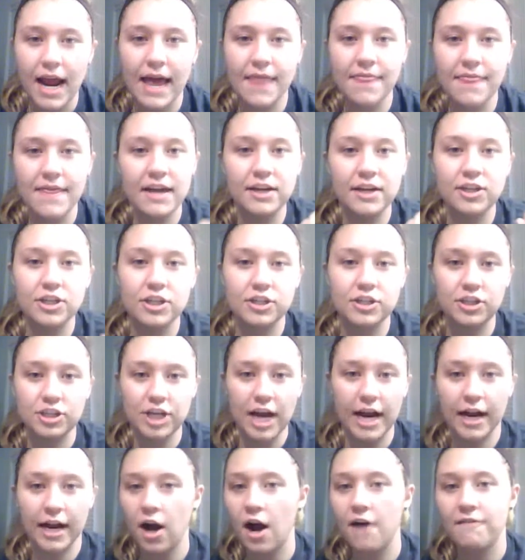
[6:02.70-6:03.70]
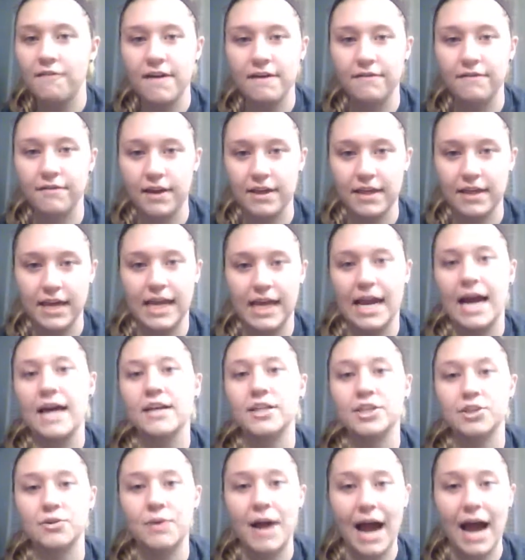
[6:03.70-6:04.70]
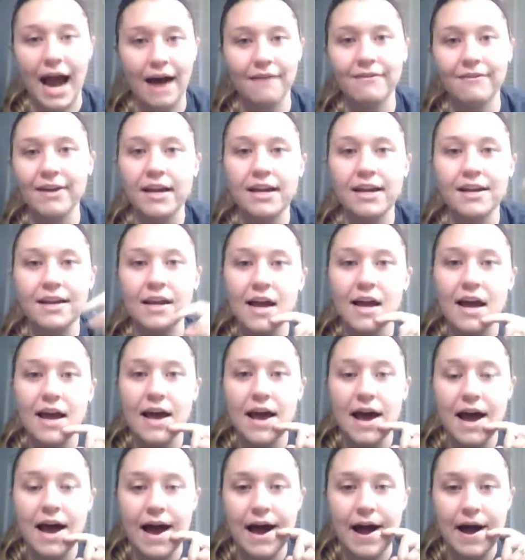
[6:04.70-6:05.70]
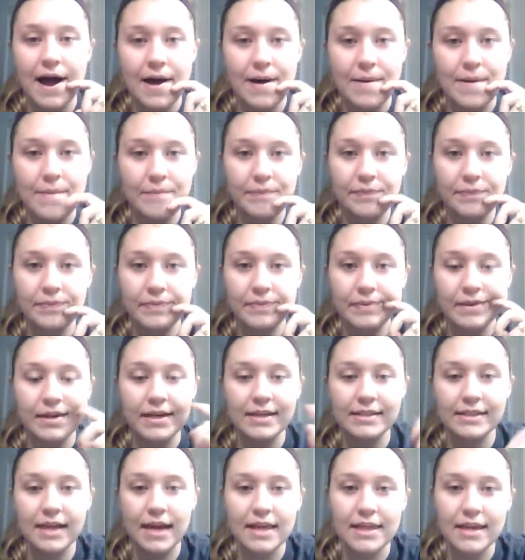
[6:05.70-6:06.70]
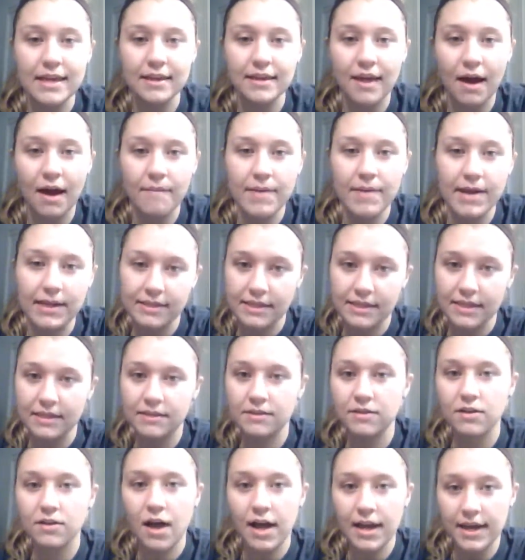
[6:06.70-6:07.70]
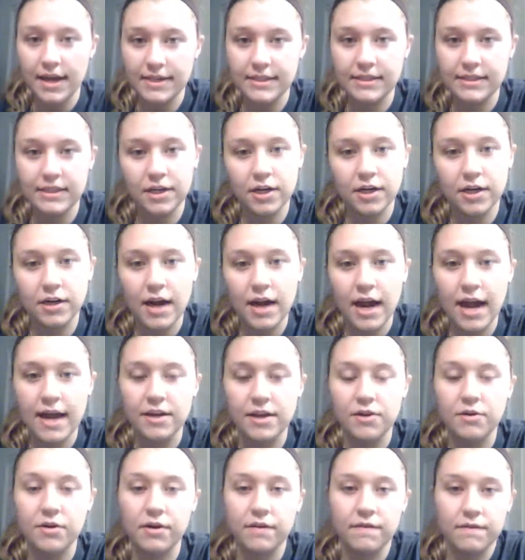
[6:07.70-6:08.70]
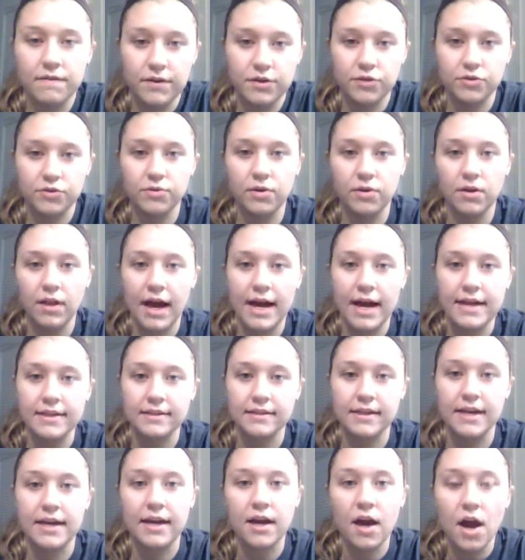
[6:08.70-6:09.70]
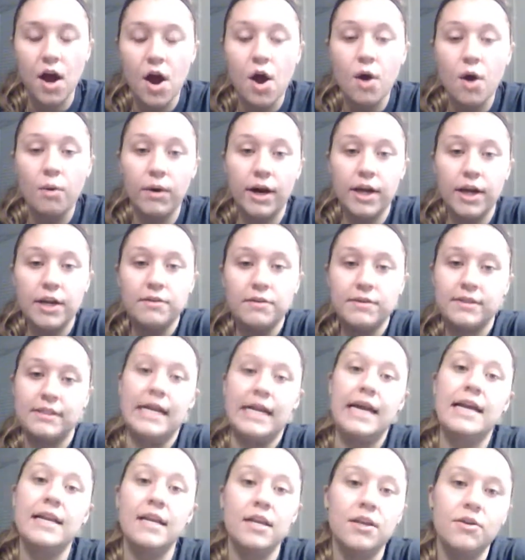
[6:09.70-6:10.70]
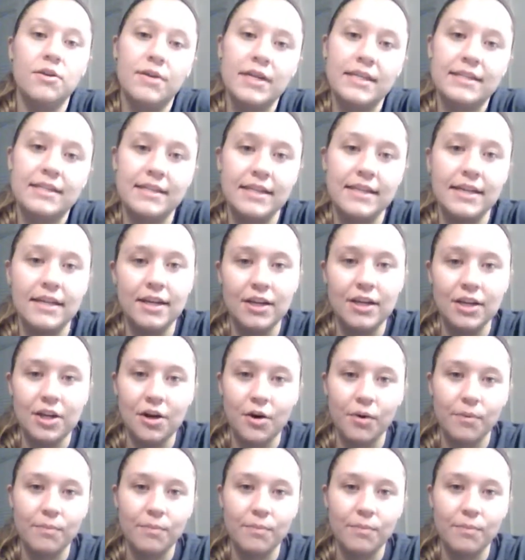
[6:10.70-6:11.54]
and then just check off everything as you have it. Because I think that makes things a lot easier and you can visualize like where you stand and you can see,